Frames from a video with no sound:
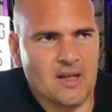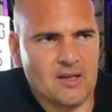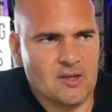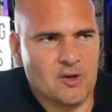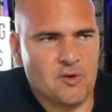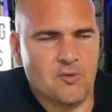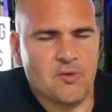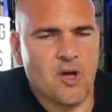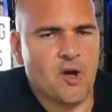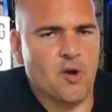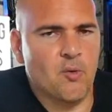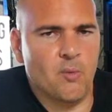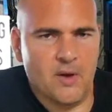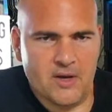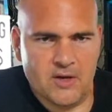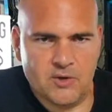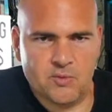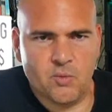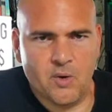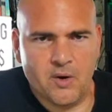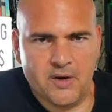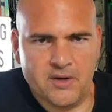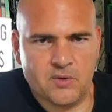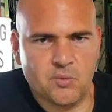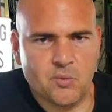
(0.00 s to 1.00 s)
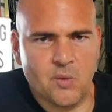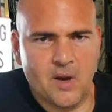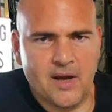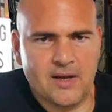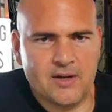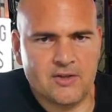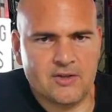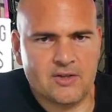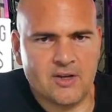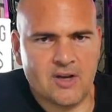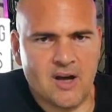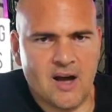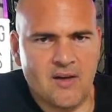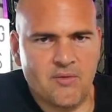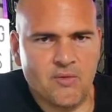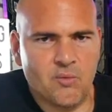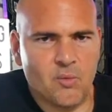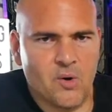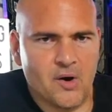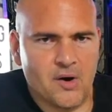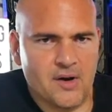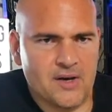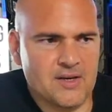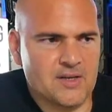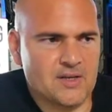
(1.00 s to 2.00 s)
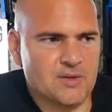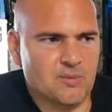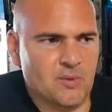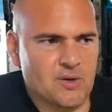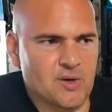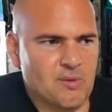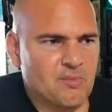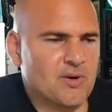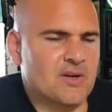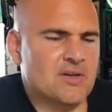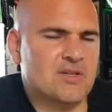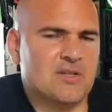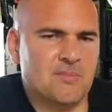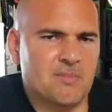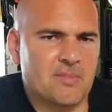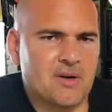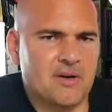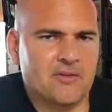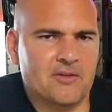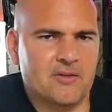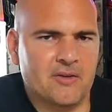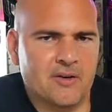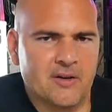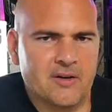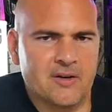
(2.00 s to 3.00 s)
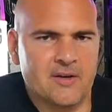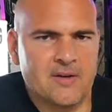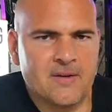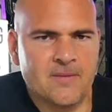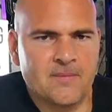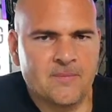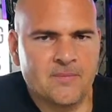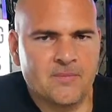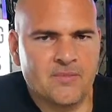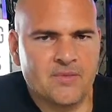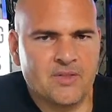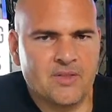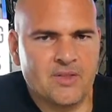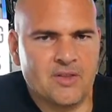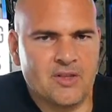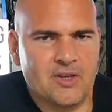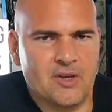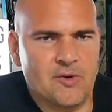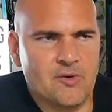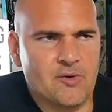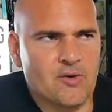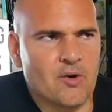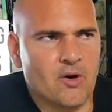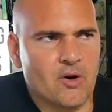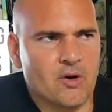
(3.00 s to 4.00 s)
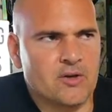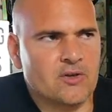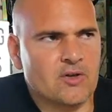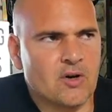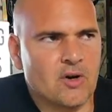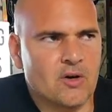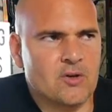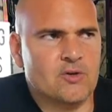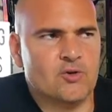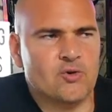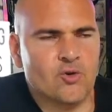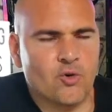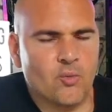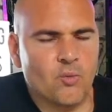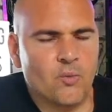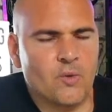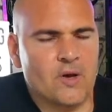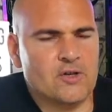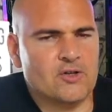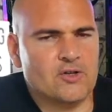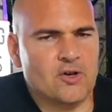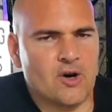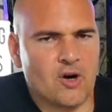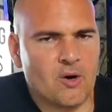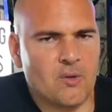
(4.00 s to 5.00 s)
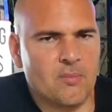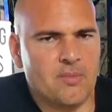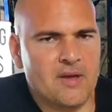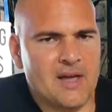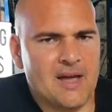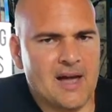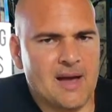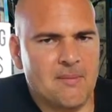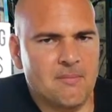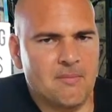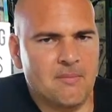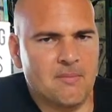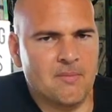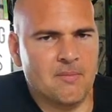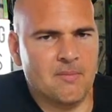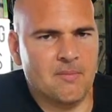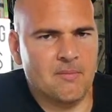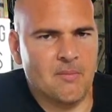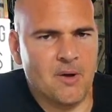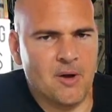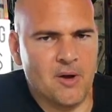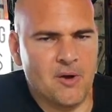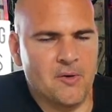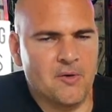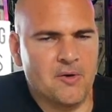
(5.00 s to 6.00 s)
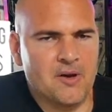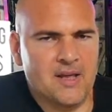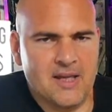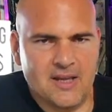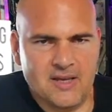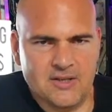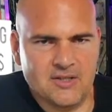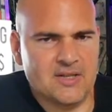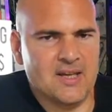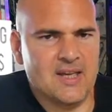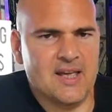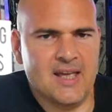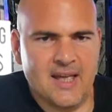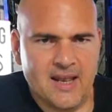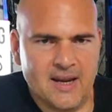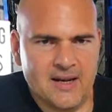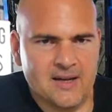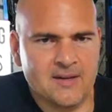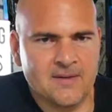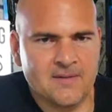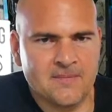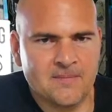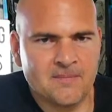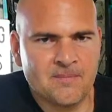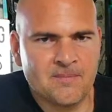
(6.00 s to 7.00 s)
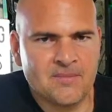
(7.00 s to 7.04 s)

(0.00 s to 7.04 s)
you know which one is which. Otherwise, when you press the button, you're not entirely sure which RPM mode is in,